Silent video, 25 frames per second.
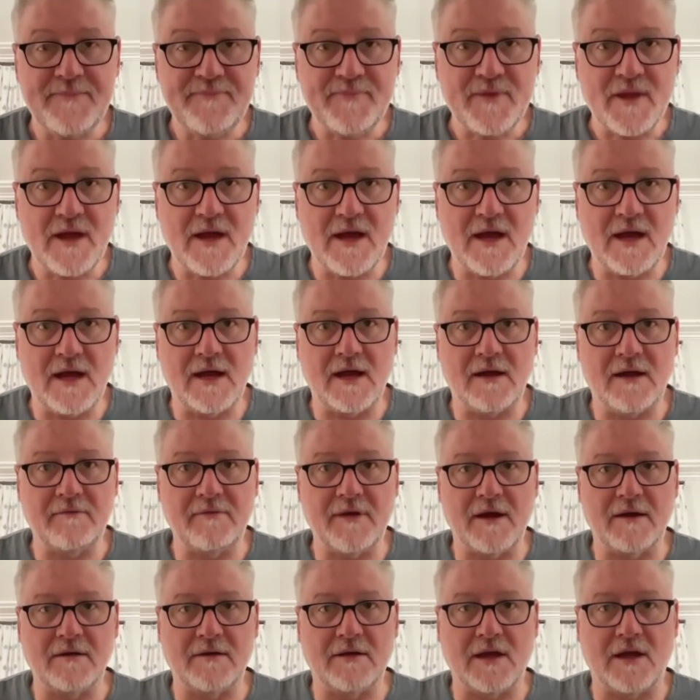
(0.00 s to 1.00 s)

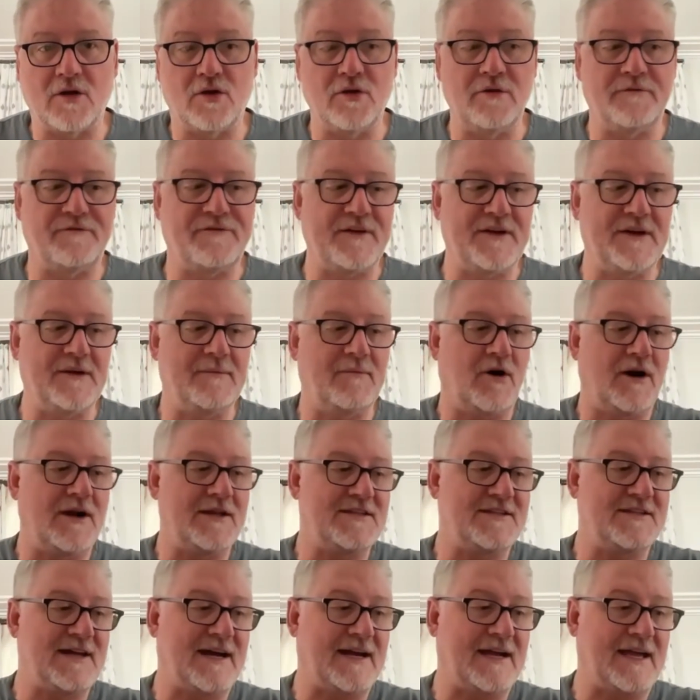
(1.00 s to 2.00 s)
A good friend of mine,
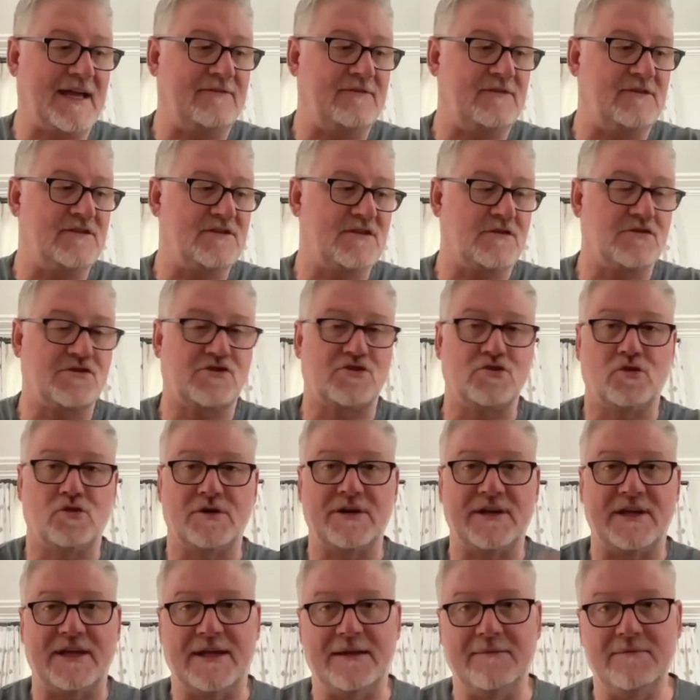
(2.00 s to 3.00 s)
Doug Evans, I was talking
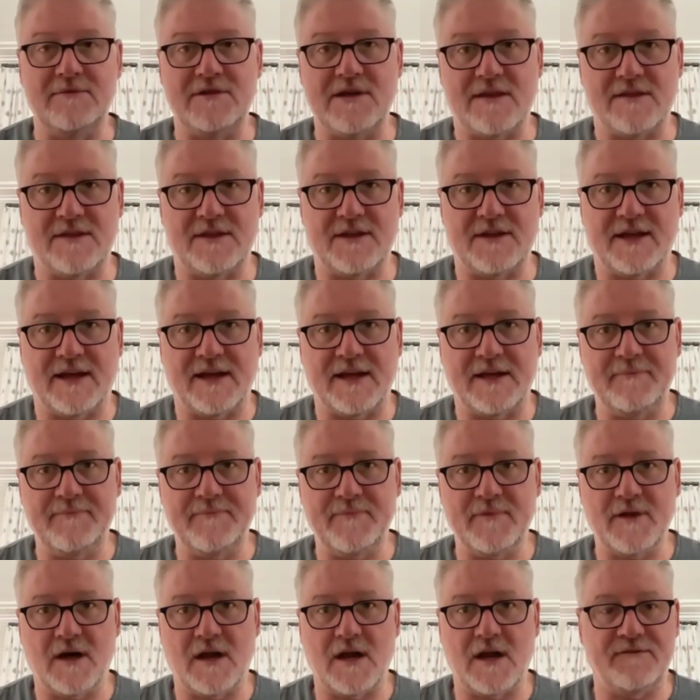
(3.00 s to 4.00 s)
to him the other day.
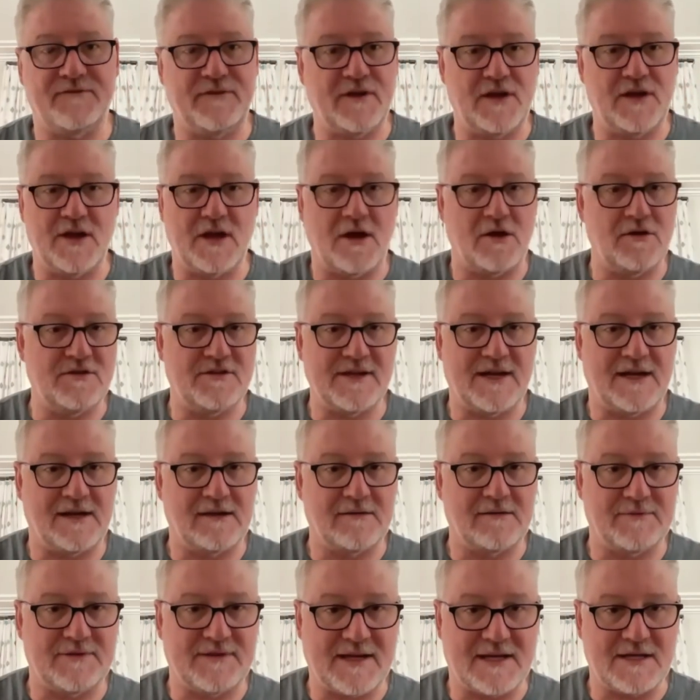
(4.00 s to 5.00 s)
I don't know if you know
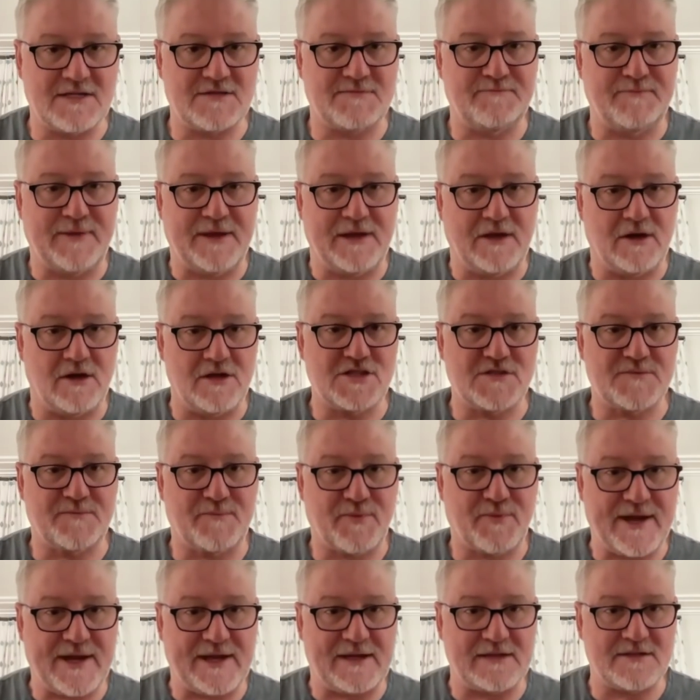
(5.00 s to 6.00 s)
Doug. Doug's big on
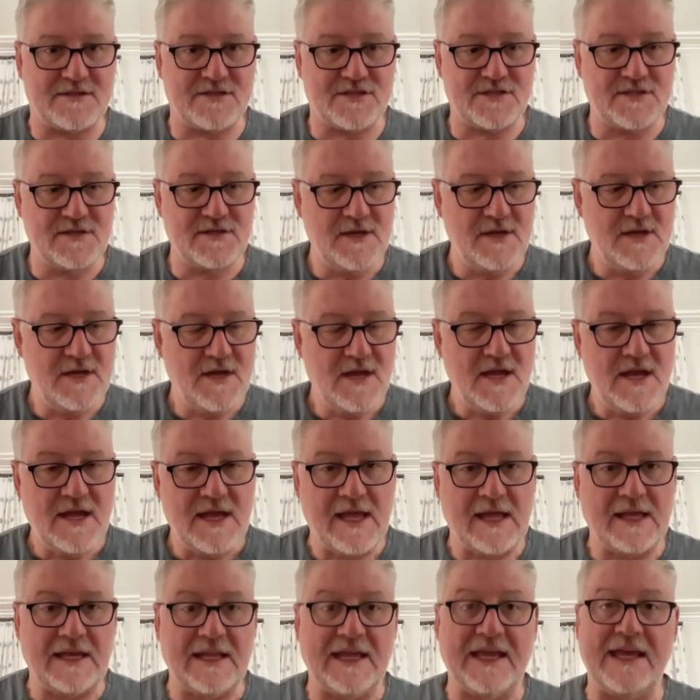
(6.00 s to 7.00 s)
sprouts,
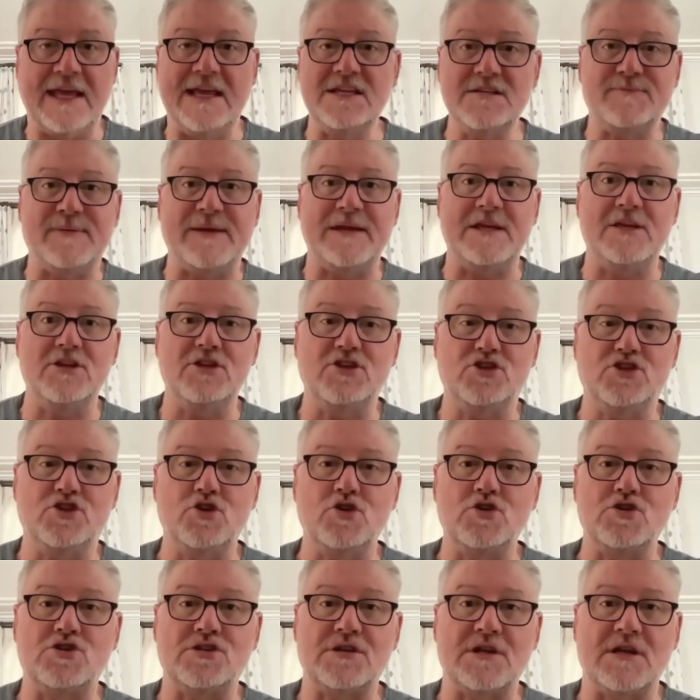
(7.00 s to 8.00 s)
and he's been
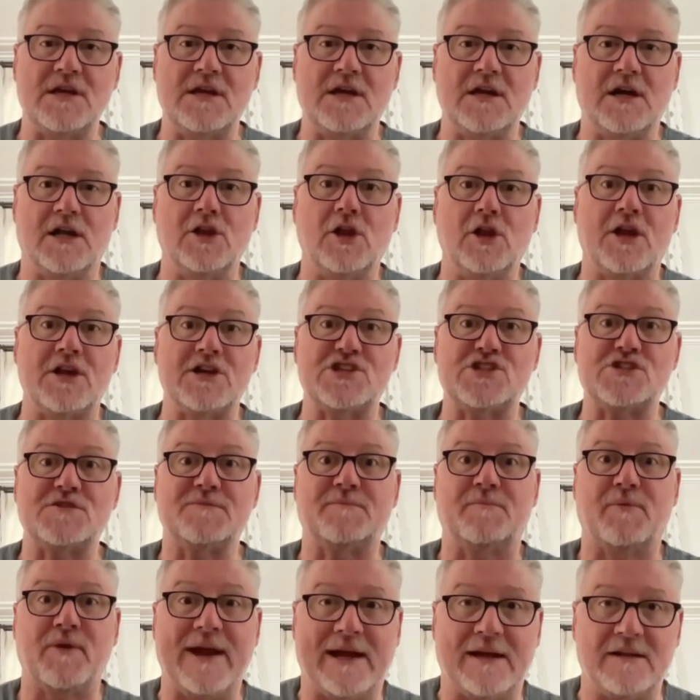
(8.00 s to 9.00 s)
juicing a lot of
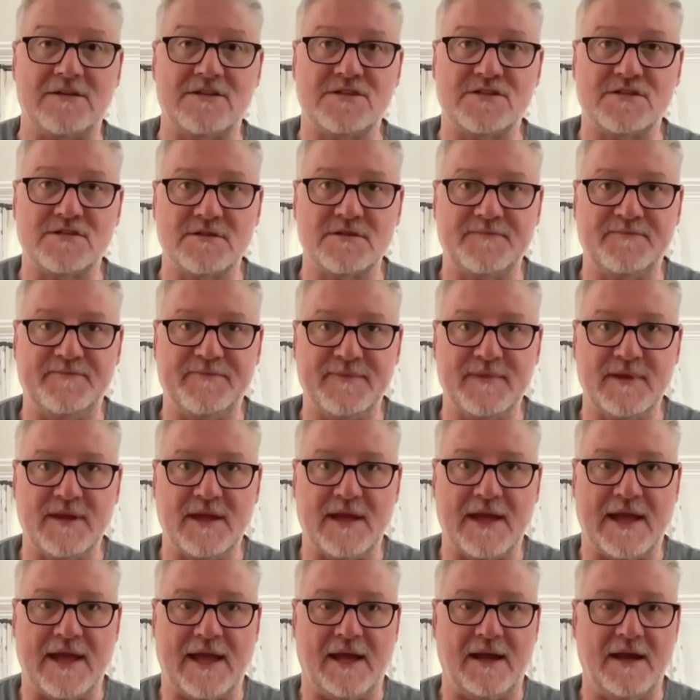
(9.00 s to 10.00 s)
sprouts,
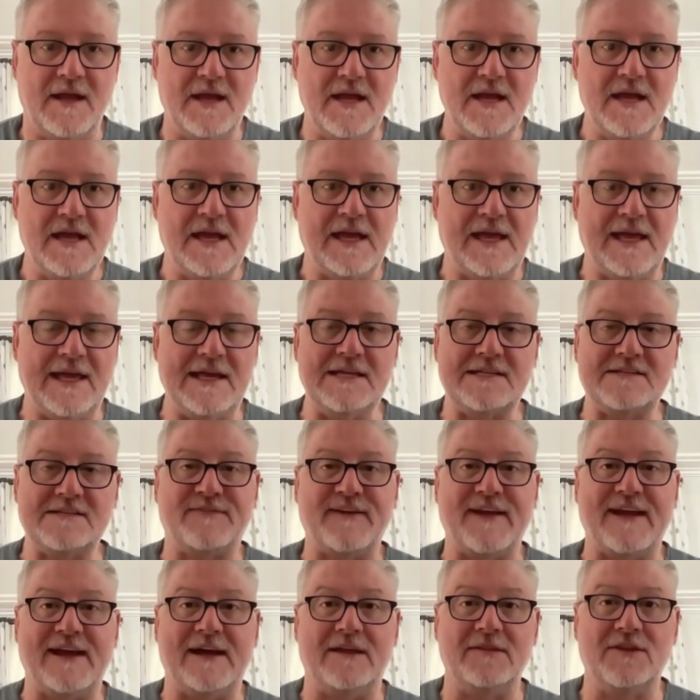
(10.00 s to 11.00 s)
and he's
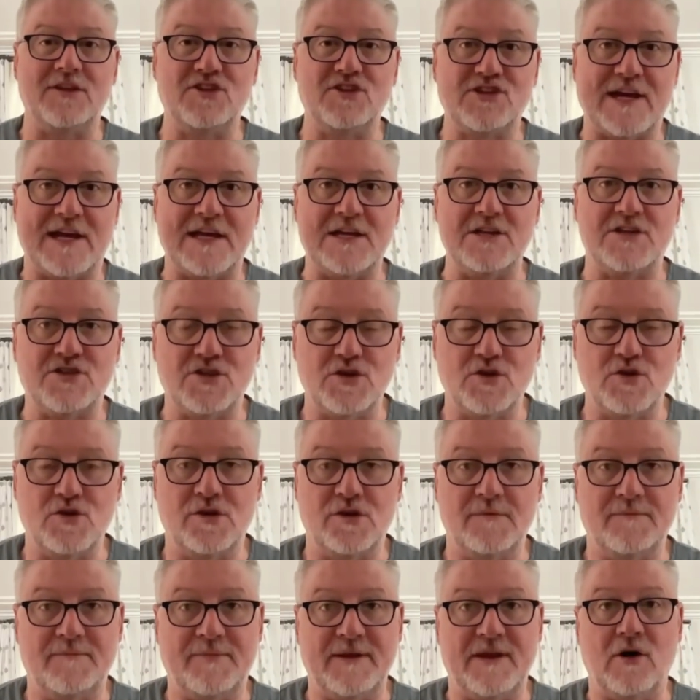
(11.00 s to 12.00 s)
found the J2
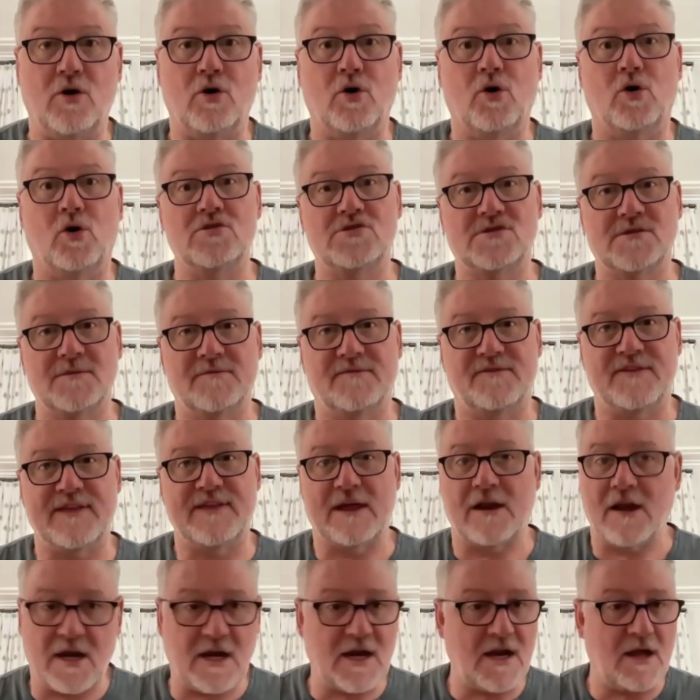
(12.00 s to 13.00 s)
to be awesome for
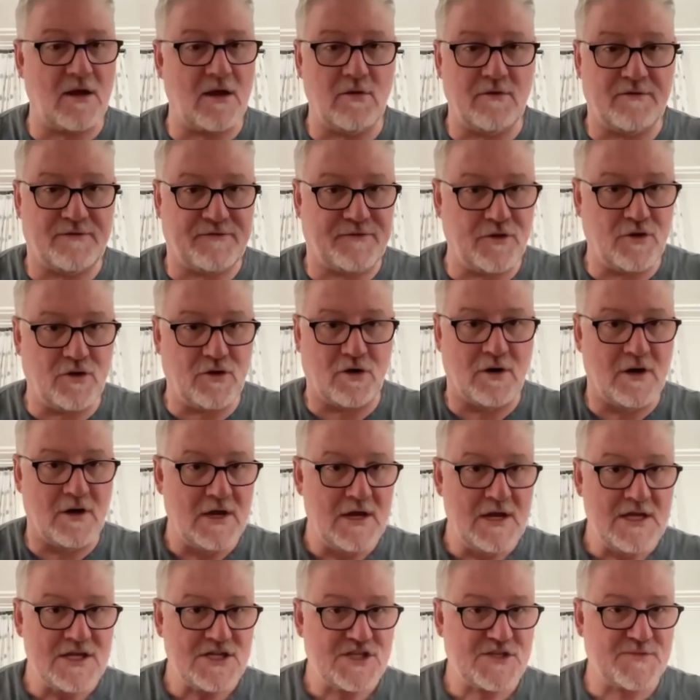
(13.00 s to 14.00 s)
that. I don't know if your
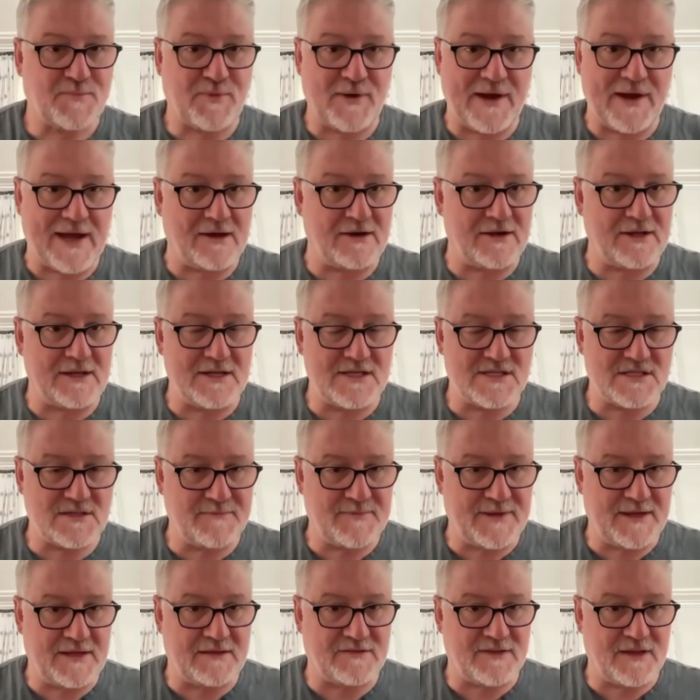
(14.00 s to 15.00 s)
sprouting is a
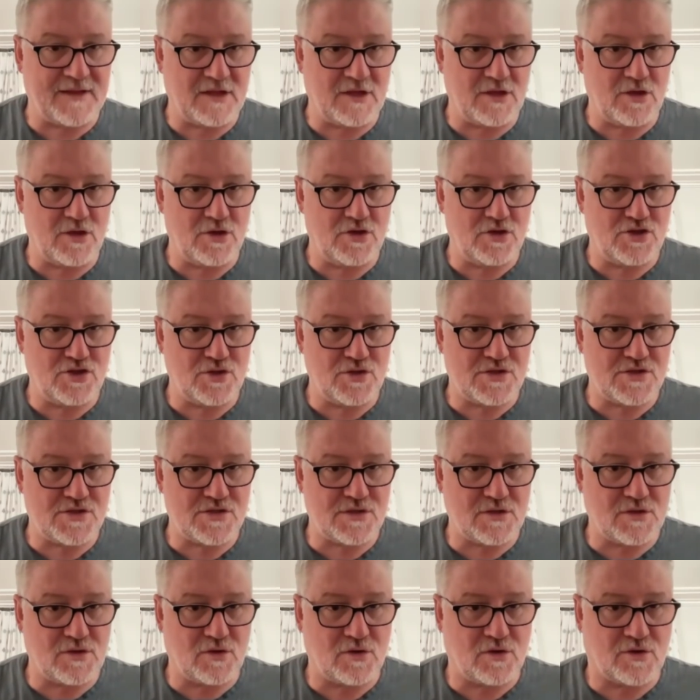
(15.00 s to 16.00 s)
big thing you juice
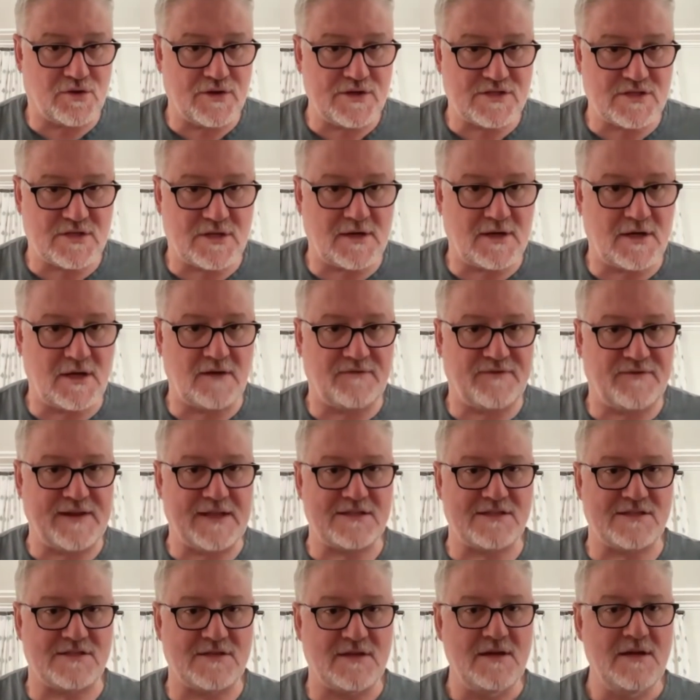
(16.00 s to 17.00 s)
at all, Chris. I don't know if
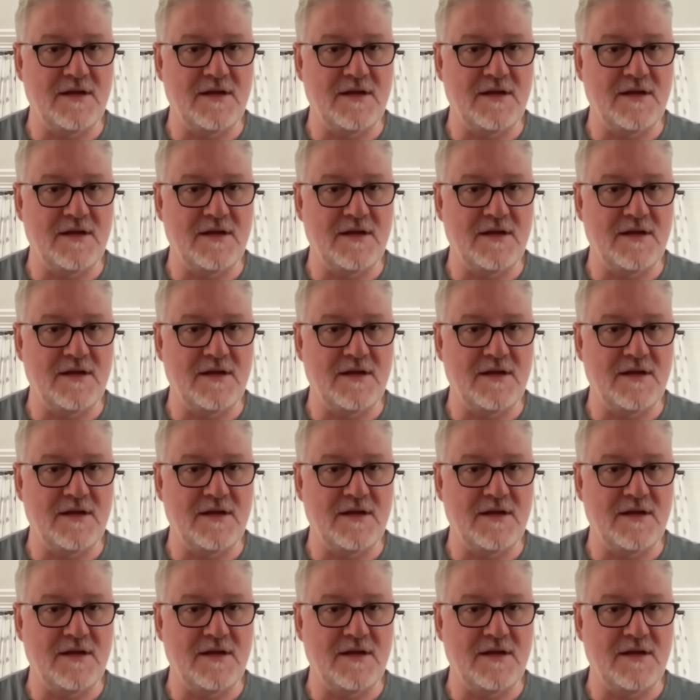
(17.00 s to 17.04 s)
that's...